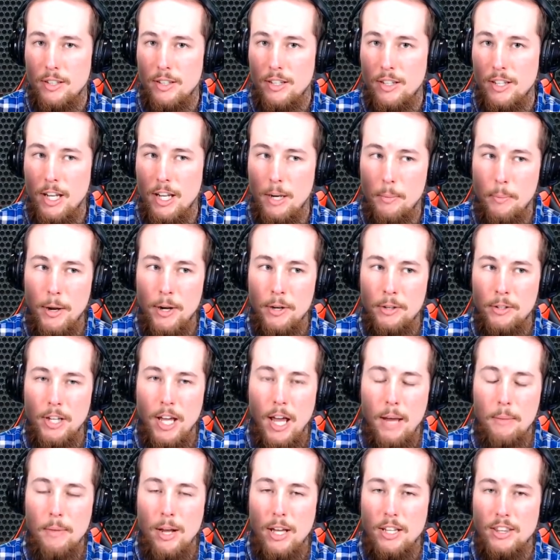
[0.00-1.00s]
And apparently,
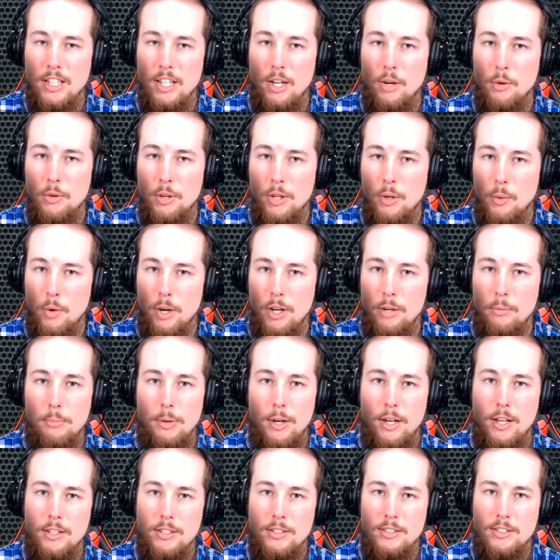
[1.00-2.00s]
I'm not the only one
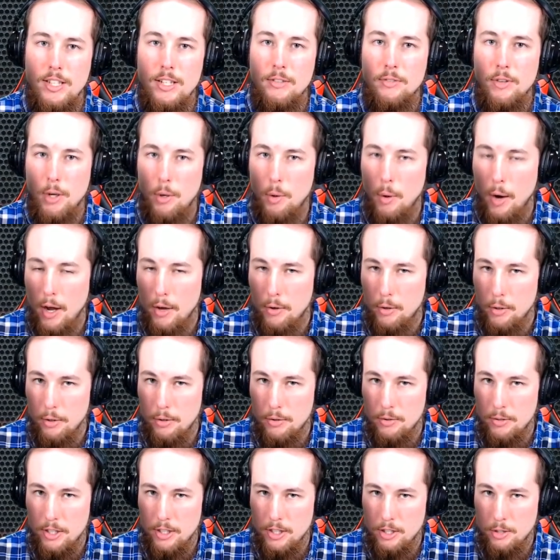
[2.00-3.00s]
because Steven
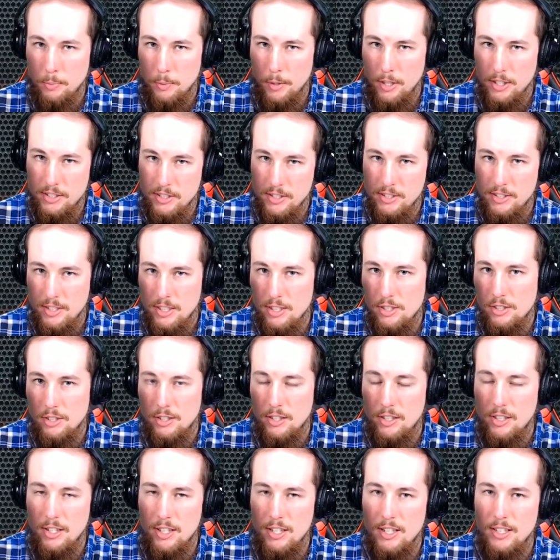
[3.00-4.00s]
Crowder expressed
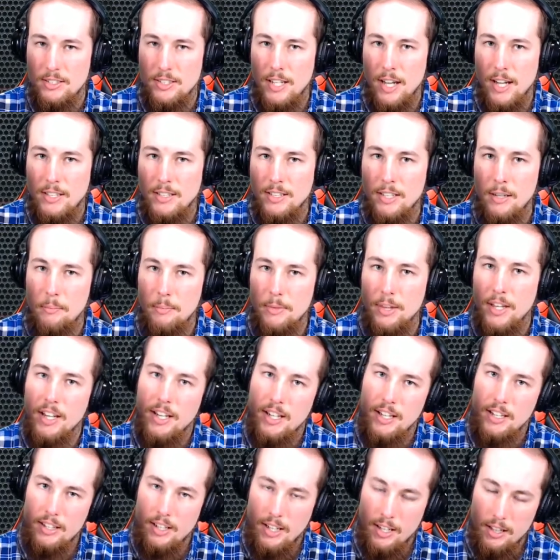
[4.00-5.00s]
essentially the exact same
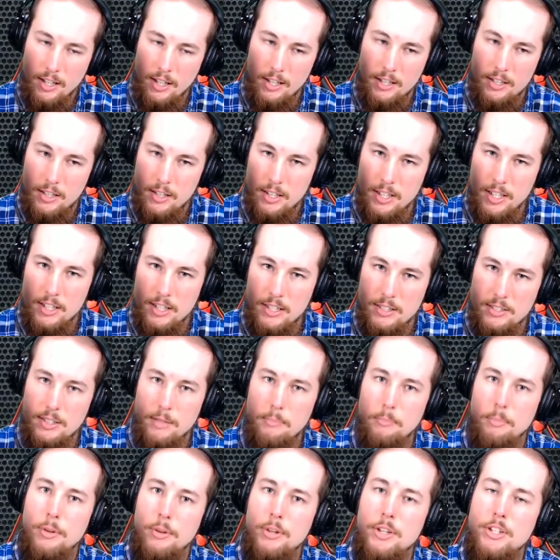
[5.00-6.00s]
thing. And, and luckily, he
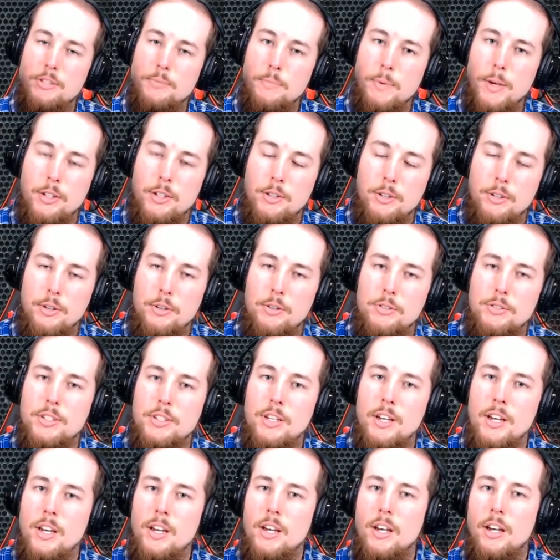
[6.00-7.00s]
assembled these pictures
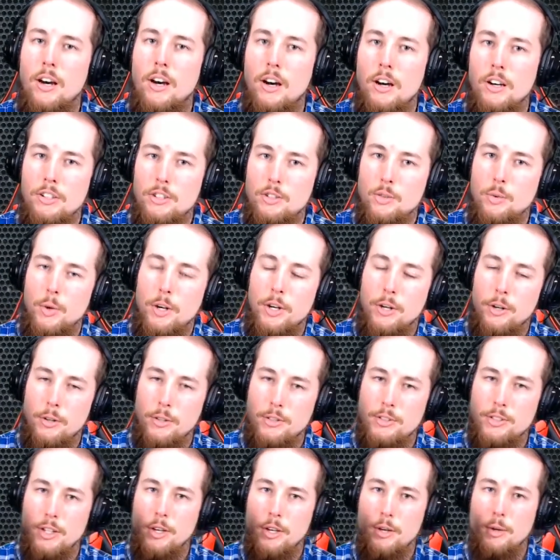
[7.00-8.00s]
on Twitter,
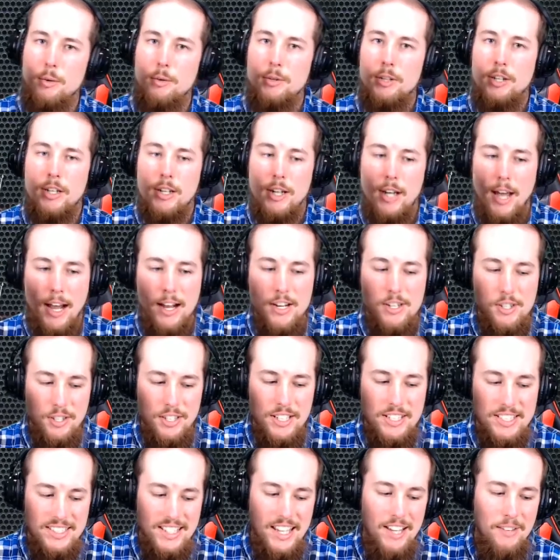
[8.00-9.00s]
so it
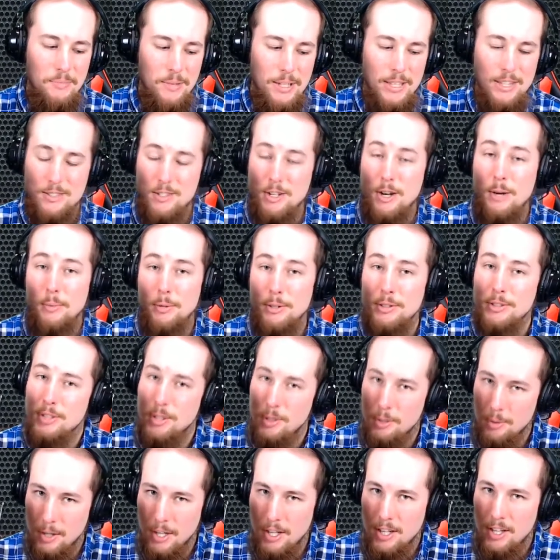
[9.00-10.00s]
actually saved me the trouble.
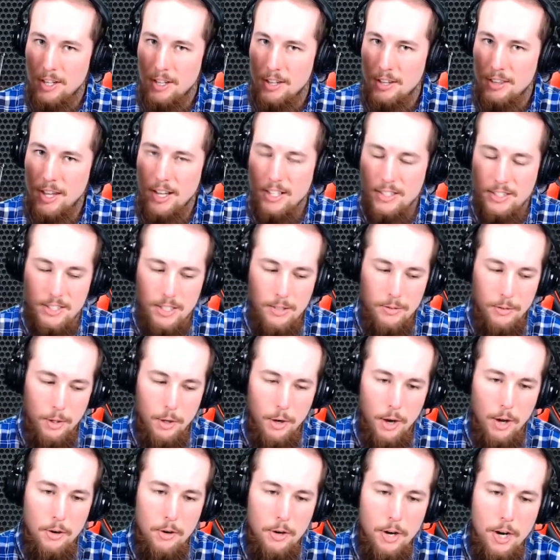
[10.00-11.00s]
So thanks, Steven
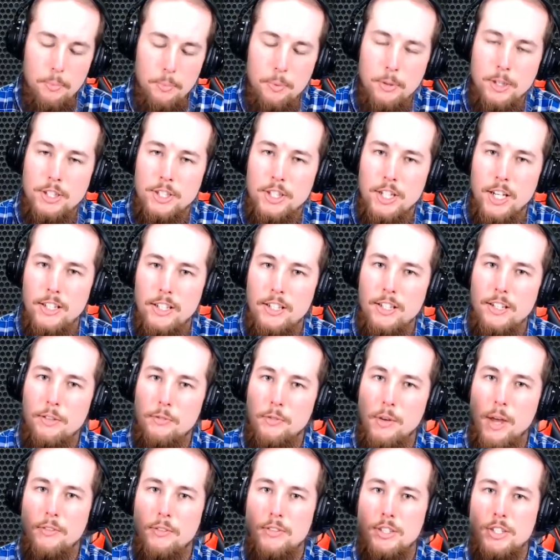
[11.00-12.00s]
Crowder. I appreciate it. If
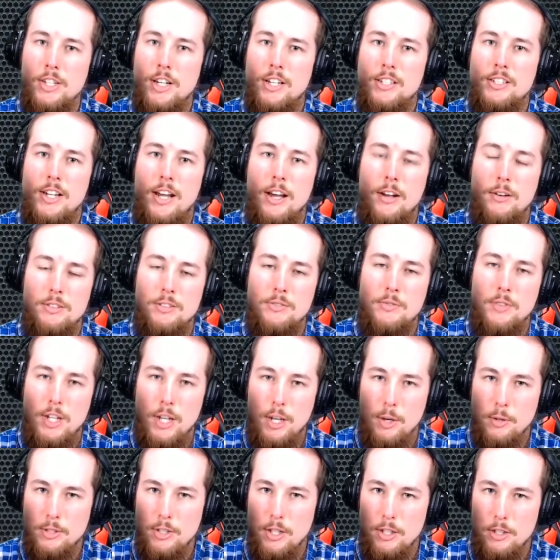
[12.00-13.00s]
you haven't checked out his
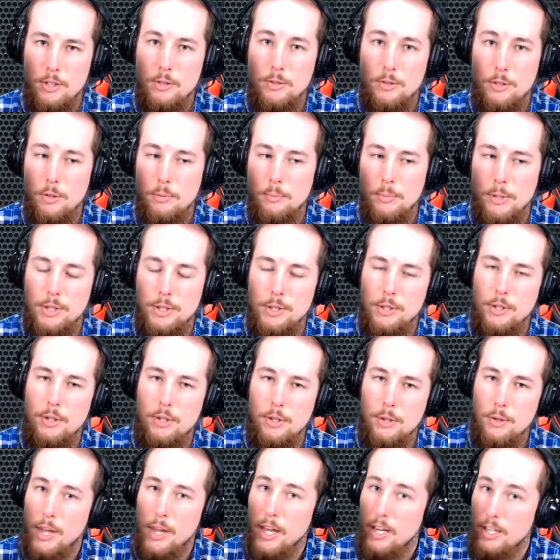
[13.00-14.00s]
videos on YouTube, be sure to
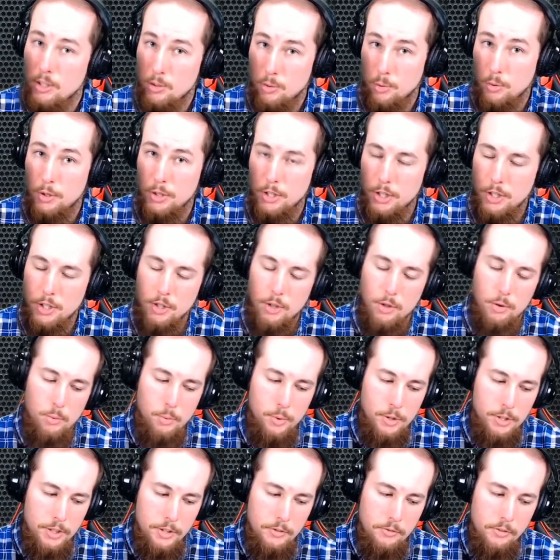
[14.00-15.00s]
do that. He's really good,
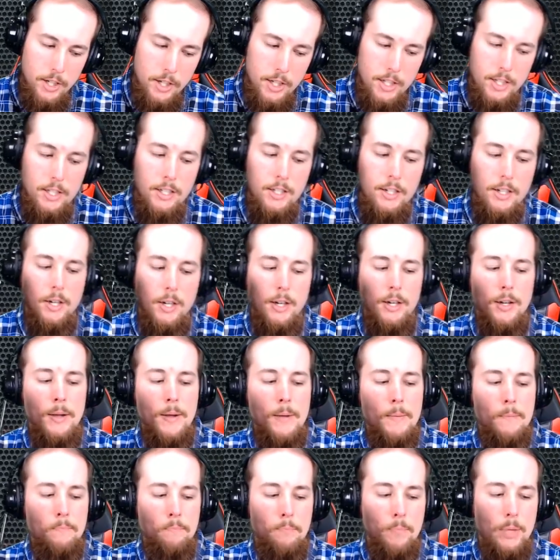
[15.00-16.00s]
really funny.
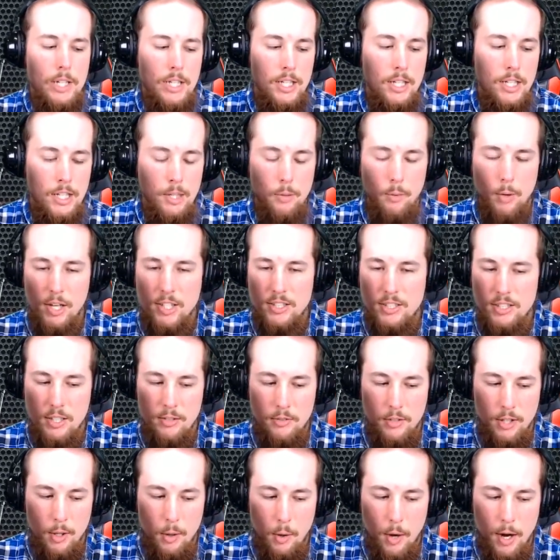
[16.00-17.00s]
But anyway,
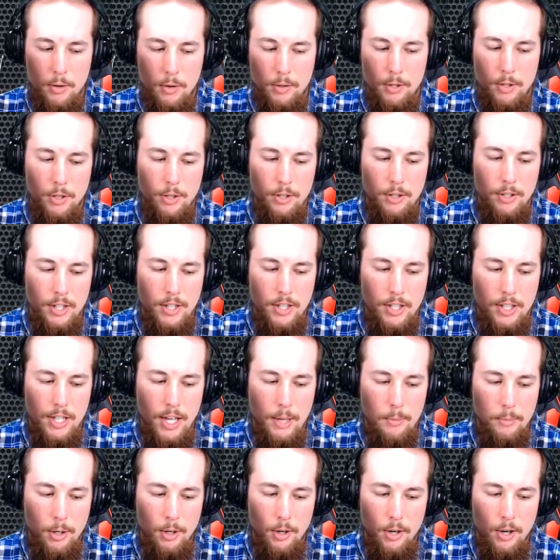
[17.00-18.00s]
Steven Crowder
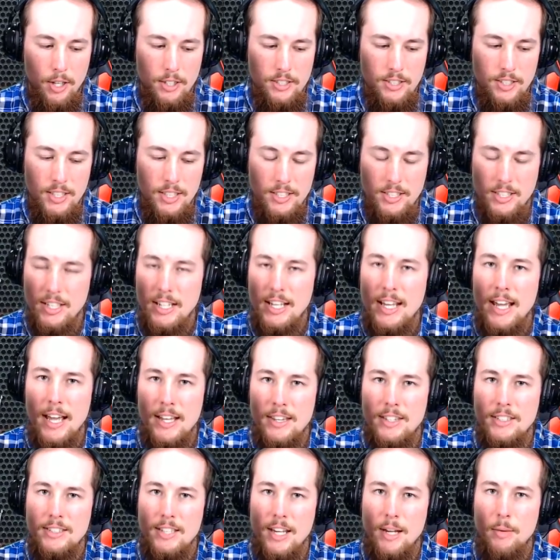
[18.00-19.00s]
came across this and he
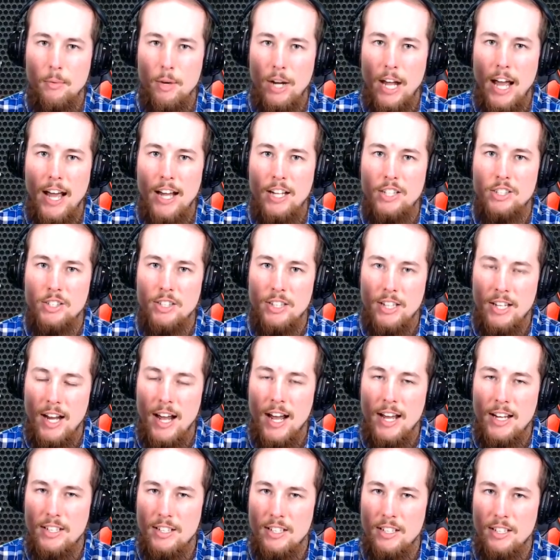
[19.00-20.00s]
had the same reaction that
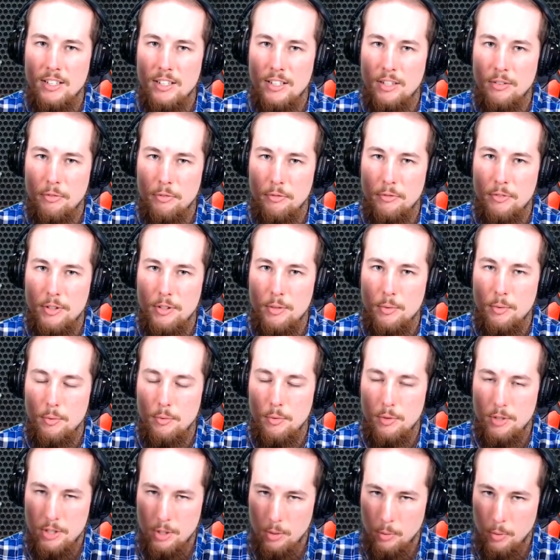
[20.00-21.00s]
I did to,
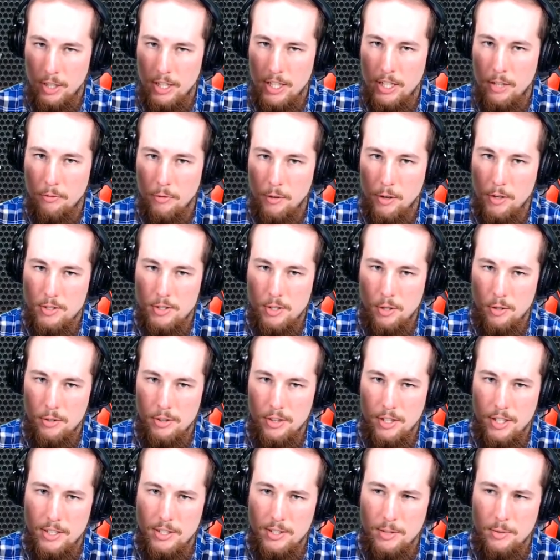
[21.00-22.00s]
to, to when he first heard
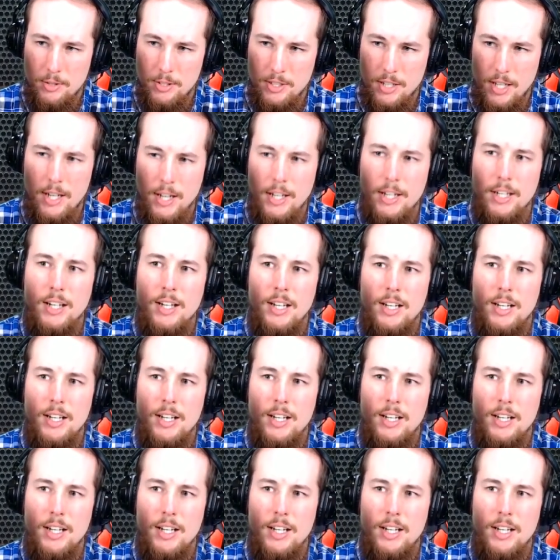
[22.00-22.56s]
this. He was like,